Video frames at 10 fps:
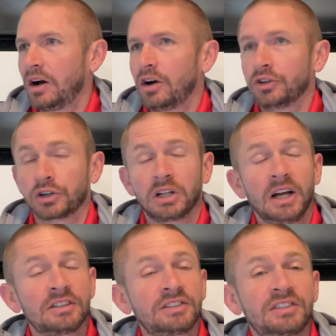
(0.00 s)
your
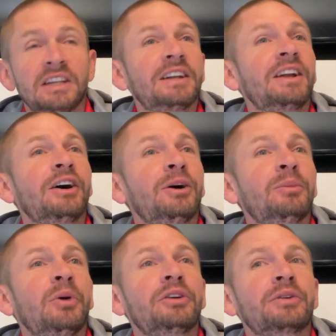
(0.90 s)
client's sitting at home
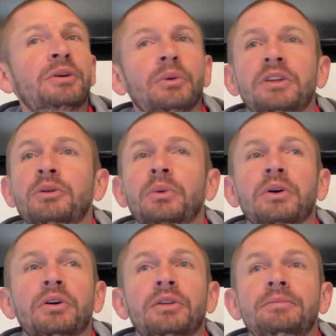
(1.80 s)
wondering what in the
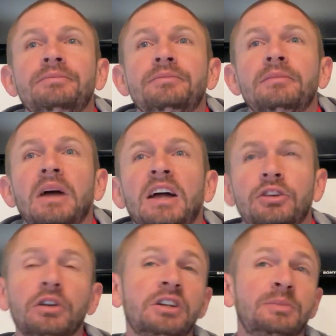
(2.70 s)
world. And
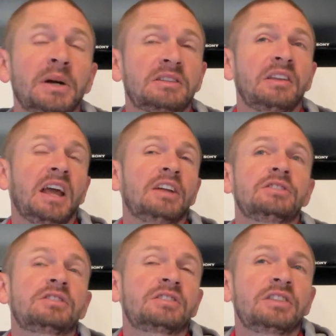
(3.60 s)
you're expecting the
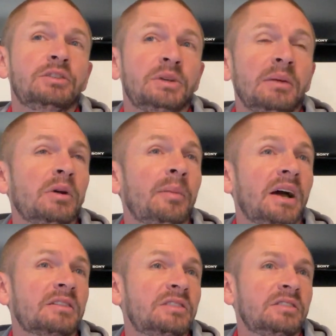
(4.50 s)
agent to send you an email
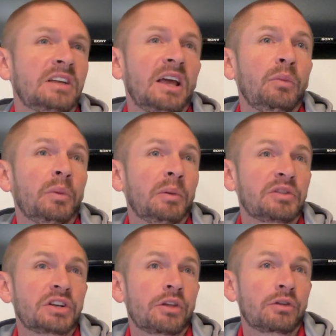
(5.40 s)
back that says, hey, we went with
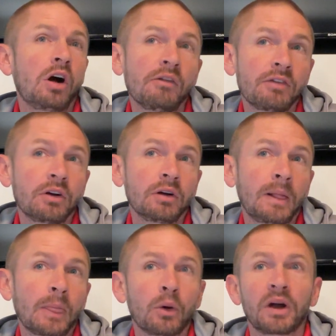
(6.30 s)
another offer,
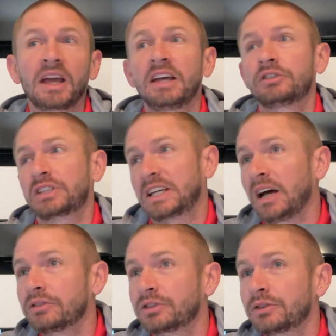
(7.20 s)
or hey, here's a
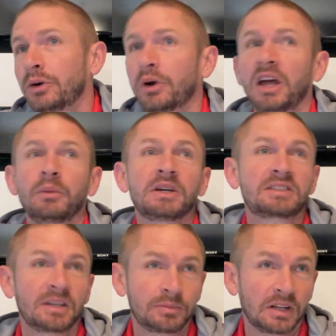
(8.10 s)
counter, or hey, we
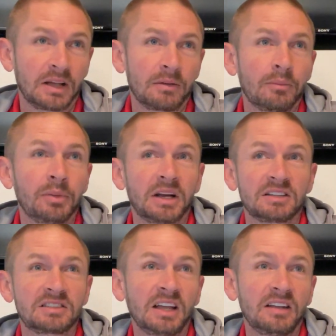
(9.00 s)
accepted it. But
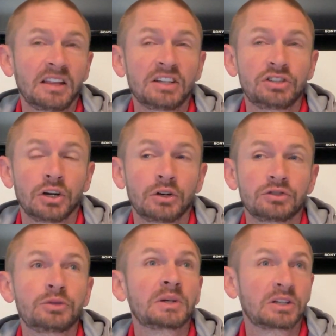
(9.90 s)
instead, they chose
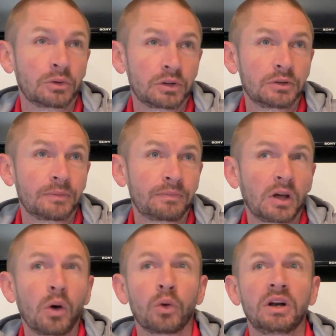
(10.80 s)
to ignore you
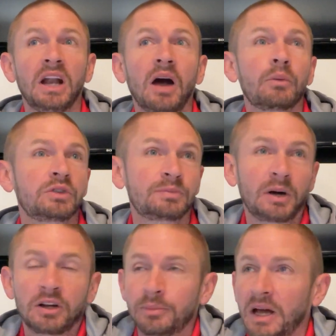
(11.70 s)
or not
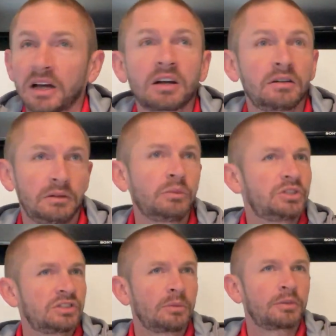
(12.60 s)
respond back, which
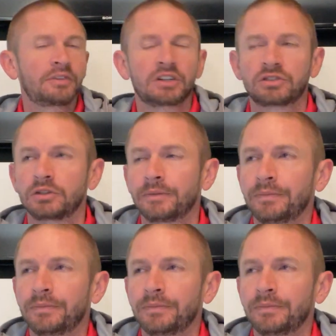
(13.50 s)
is unprofessional.